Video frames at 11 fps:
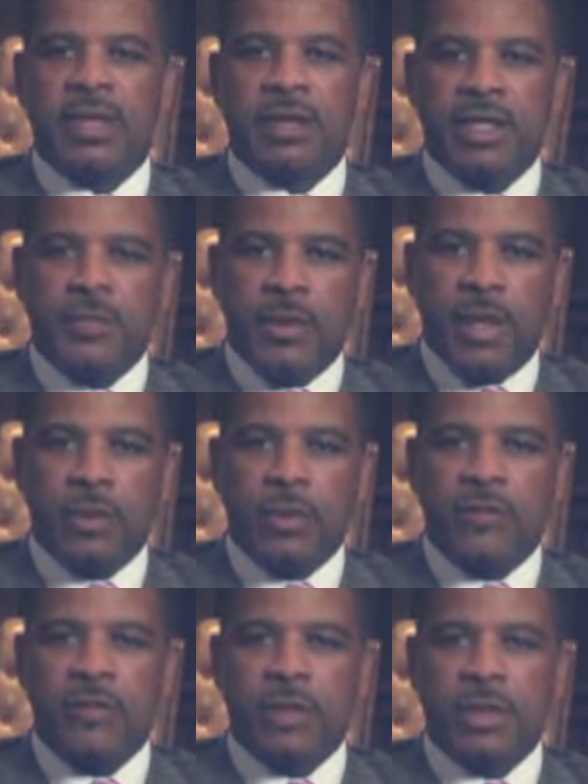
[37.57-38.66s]
This plan will
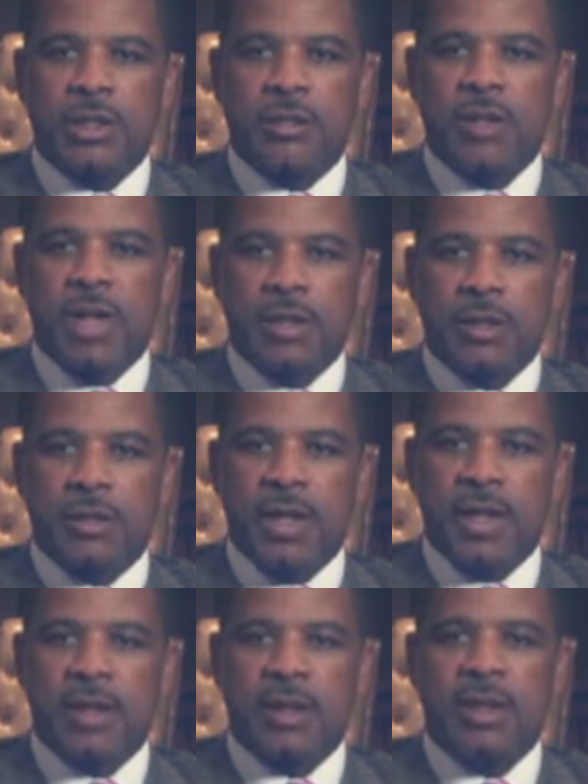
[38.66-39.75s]
focus on master
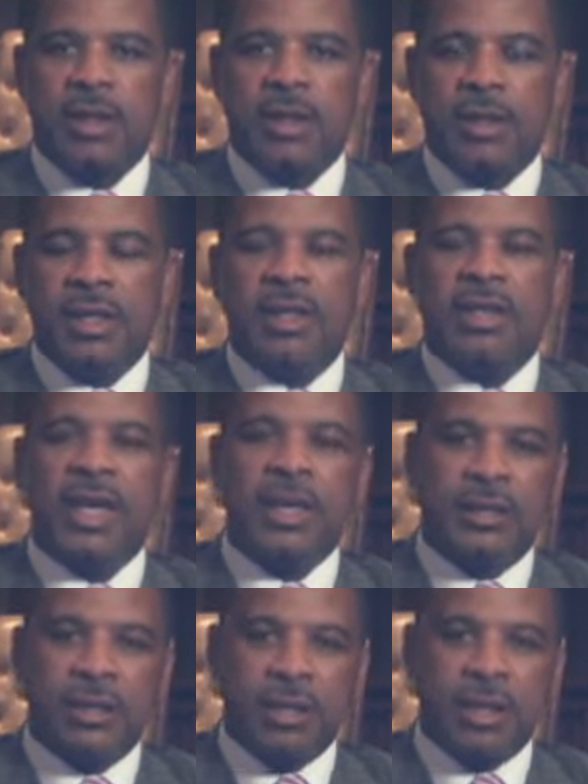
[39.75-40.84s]
planning the entire
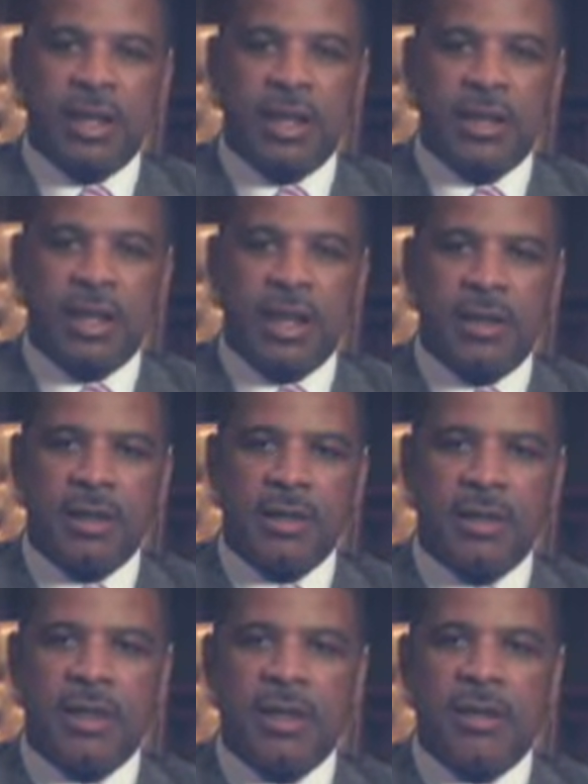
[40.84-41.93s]
Turks and Caicos Islands
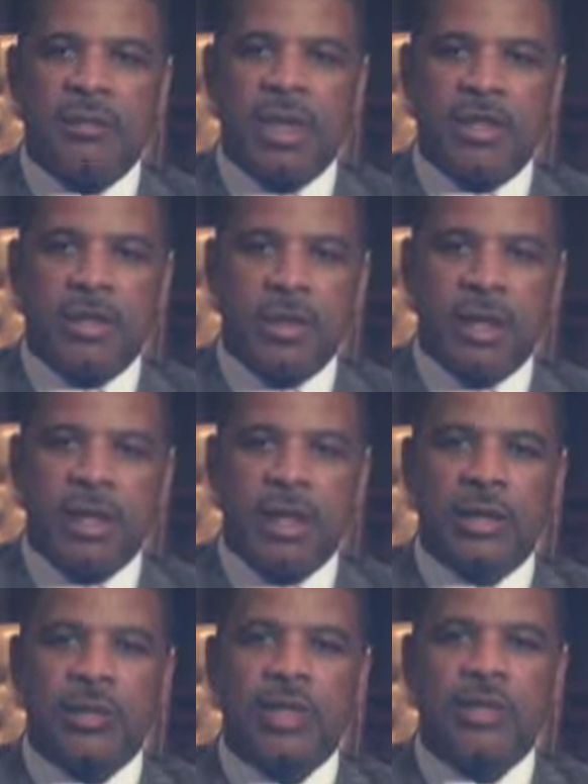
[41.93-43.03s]
by zoning
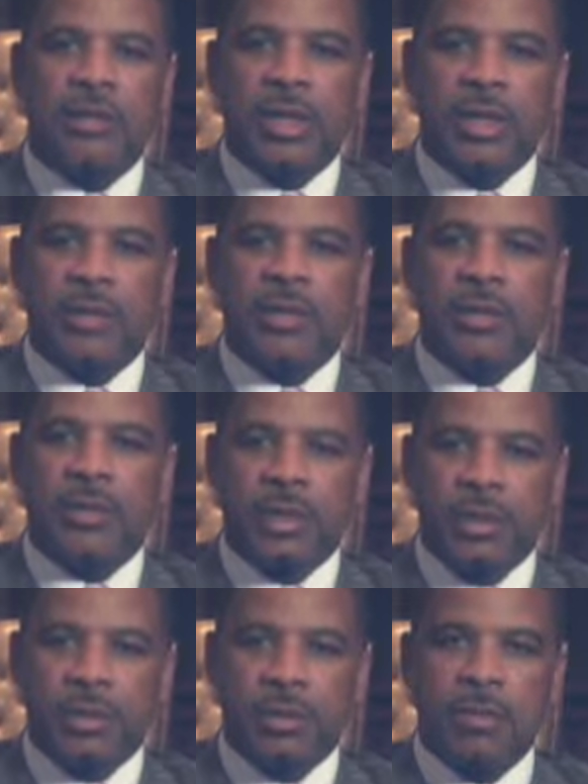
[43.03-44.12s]
and rezoning of
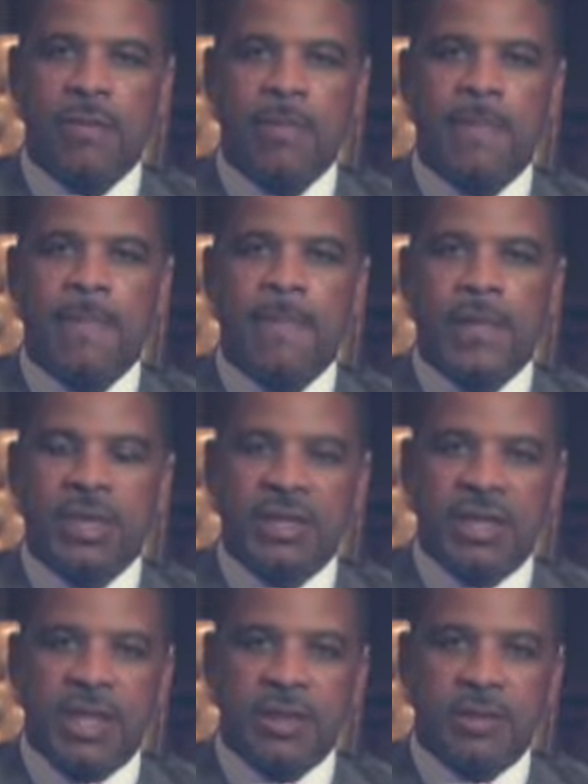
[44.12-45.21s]
commercial,
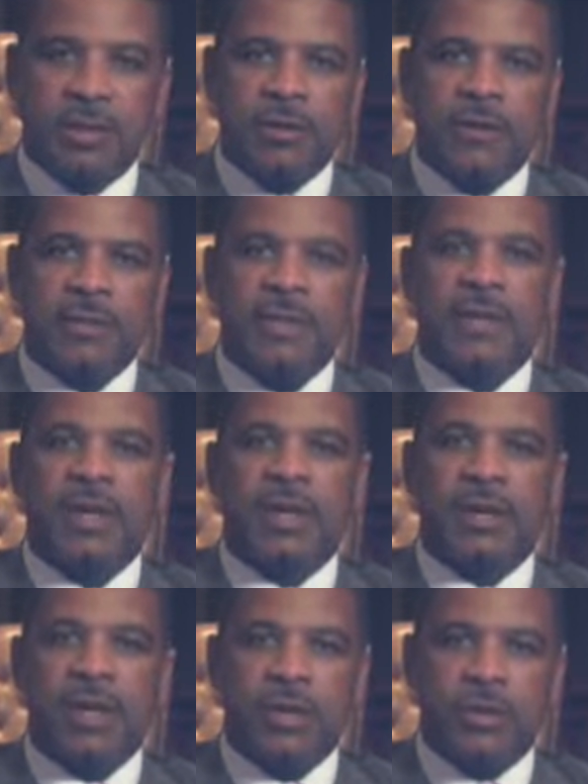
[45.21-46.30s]
residential,
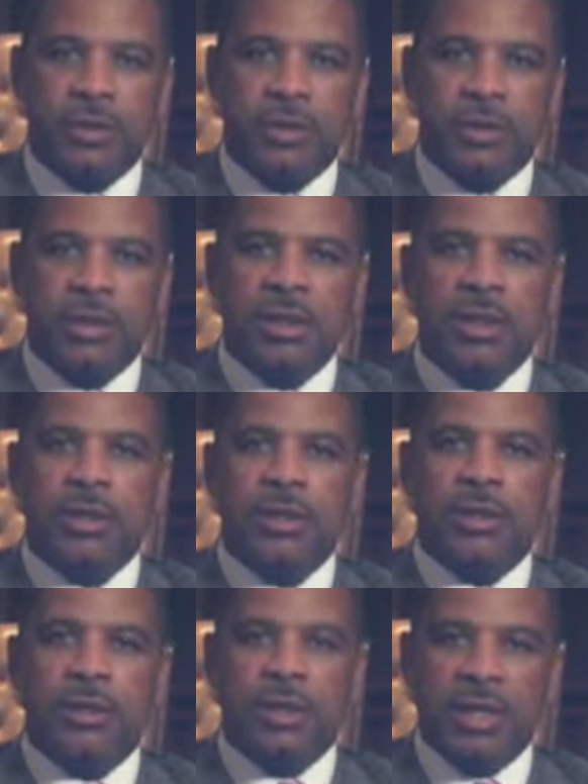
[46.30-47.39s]
industrial,
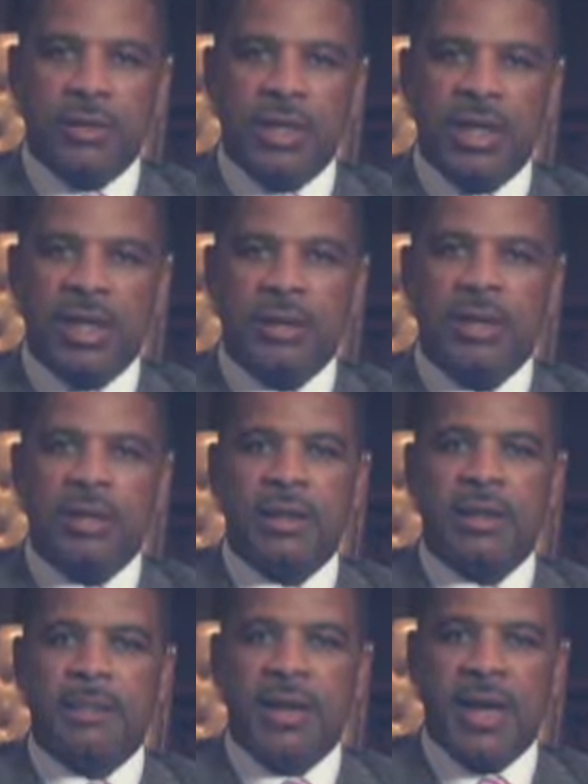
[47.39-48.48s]
tourism-related
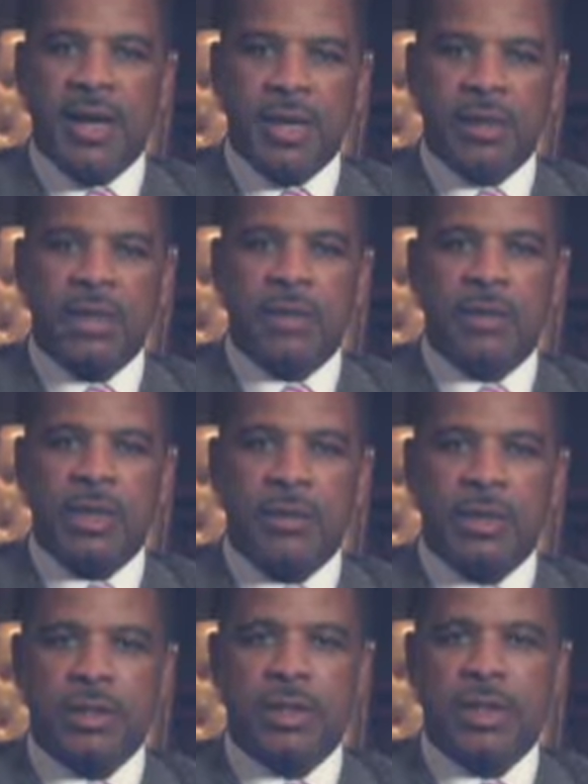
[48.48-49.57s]
parks and
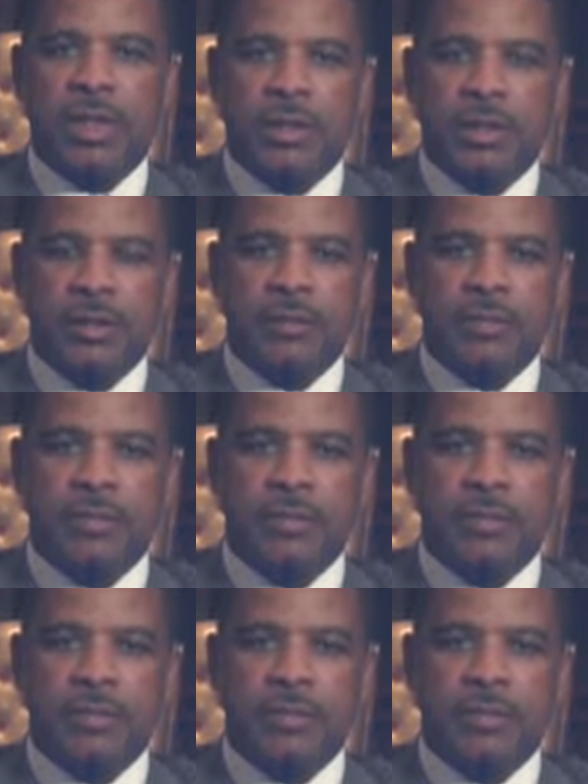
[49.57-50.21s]
recreational areas.